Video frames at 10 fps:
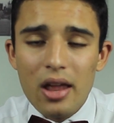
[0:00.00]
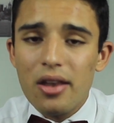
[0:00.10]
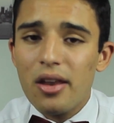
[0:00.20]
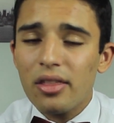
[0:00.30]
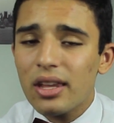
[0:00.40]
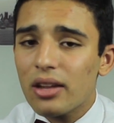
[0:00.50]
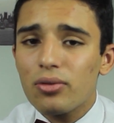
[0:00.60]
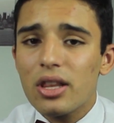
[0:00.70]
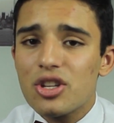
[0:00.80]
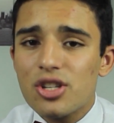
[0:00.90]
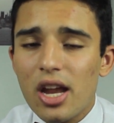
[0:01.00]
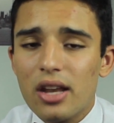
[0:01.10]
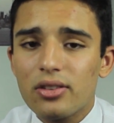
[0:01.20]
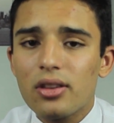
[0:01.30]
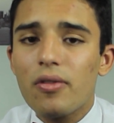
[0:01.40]
Nothing has really
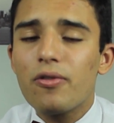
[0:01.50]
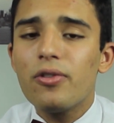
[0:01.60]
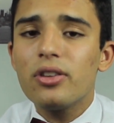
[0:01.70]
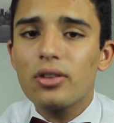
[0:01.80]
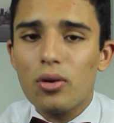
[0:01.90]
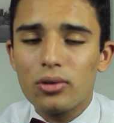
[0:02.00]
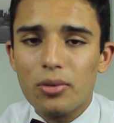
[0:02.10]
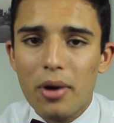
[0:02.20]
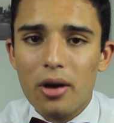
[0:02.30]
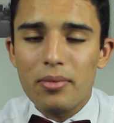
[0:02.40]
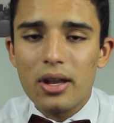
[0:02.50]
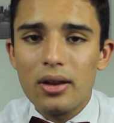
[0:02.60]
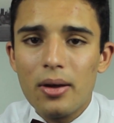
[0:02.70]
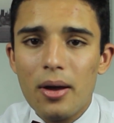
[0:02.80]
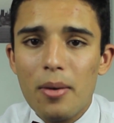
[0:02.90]
changed in the physical
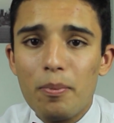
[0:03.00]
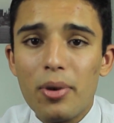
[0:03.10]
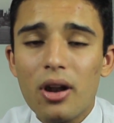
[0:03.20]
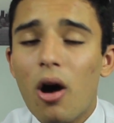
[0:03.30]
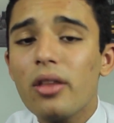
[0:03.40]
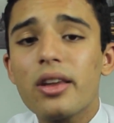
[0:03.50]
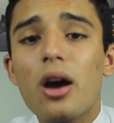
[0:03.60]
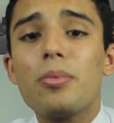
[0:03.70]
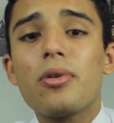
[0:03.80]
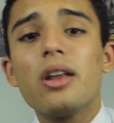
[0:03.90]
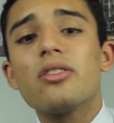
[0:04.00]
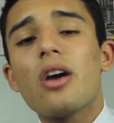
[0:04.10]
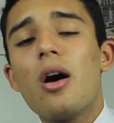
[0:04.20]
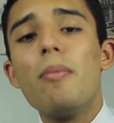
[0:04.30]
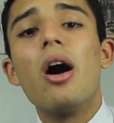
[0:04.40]
department, but all the upgrades
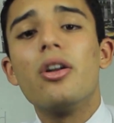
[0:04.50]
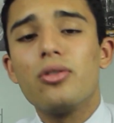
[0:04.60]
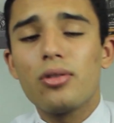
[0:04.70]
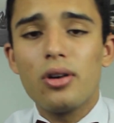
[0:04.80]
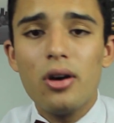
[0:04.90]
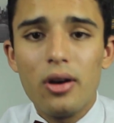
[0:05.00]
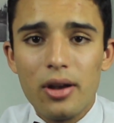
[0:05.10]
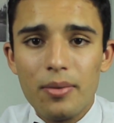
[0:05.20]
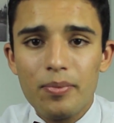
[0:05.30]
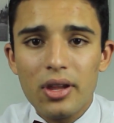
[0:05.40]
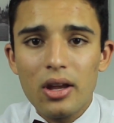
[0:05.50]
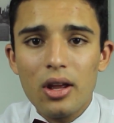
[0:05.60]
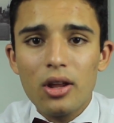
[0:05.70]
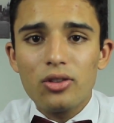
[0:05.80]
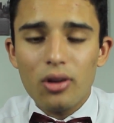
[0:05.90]
come under the hood.
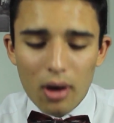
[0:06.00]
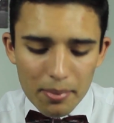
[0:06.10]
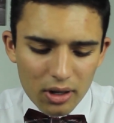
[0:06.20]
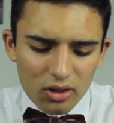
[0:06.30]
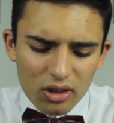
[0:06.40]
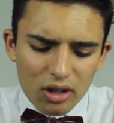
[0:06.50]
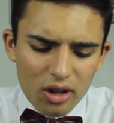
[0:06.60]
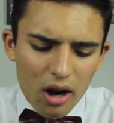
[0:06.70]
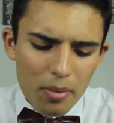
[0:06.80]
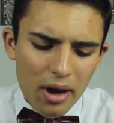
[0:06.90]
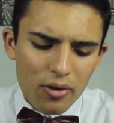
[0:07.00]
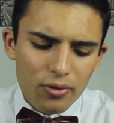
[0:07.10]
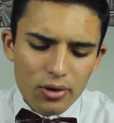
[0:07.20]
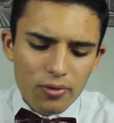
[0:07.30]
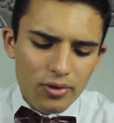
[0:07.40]
So I'm just going to talk about a
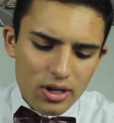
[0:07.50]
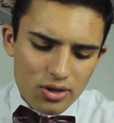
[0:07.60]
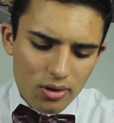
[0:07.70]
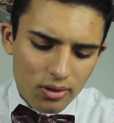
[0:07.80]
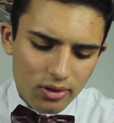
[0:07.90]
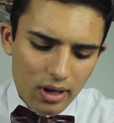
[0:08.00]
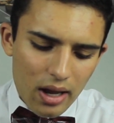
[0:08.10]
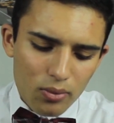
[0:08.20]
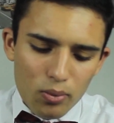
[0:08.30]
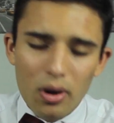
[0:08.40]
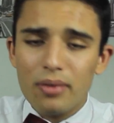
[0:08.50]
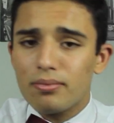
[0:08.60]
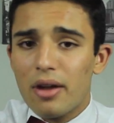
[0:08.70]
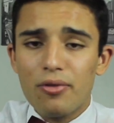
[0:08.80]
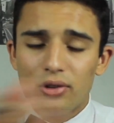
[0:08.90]
few features and what
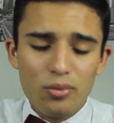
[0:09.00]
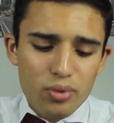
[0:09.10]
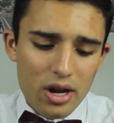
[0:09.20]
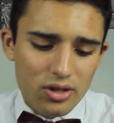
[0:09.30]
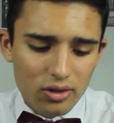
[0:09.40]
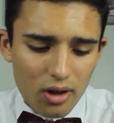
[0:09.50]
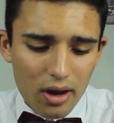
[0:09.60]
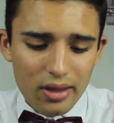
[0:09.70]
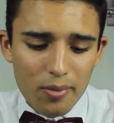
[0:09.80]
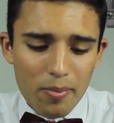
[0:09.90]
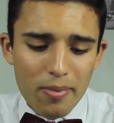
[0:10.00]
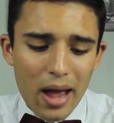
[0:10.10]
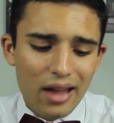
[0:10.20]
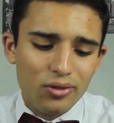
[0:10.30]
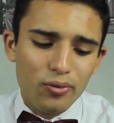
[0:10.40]
my first impressions are in the
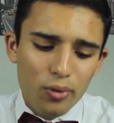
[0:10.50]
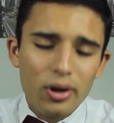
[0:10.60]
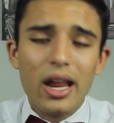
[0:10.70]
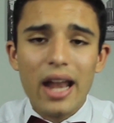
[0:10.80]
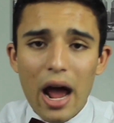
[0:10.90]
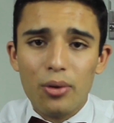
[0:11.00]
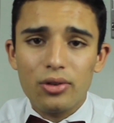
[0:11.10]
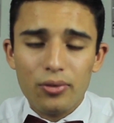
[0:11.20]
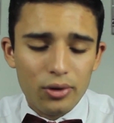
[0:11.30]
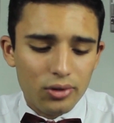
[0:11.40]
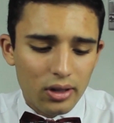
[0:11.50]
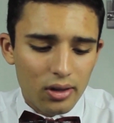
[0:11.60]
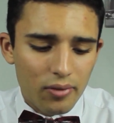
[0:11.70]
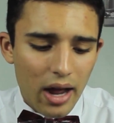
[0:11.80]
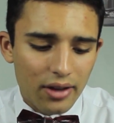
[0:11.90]
past 48 hours of using
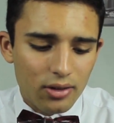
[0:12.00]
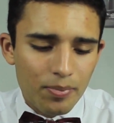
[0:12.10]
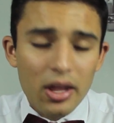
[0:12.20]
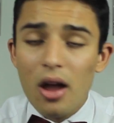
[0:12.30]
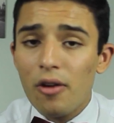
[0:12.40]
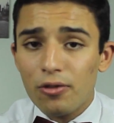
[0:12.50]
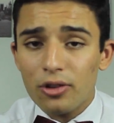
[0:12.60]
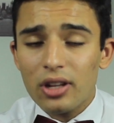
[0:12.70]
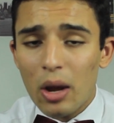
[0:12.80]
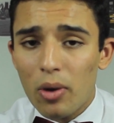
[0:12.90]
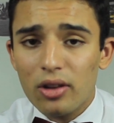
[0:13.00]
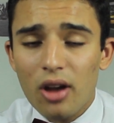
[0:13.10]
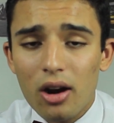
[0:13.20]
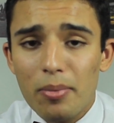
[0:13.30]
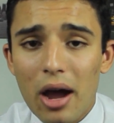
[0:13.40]
the device. First thing I want to
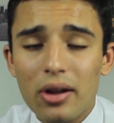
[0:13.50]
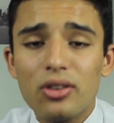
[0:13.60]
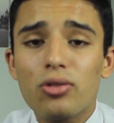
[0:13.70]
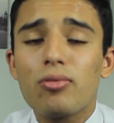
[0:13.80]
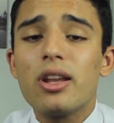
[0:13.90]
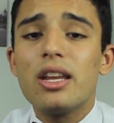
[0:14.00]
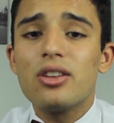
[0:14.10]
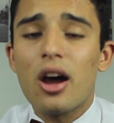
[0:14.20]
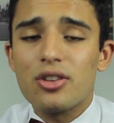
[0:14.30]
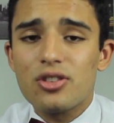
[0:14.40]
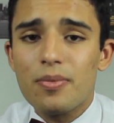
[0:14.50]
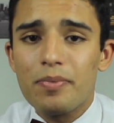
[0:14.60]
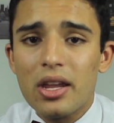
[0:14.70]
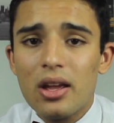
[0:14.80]
talk about is 3D Touch.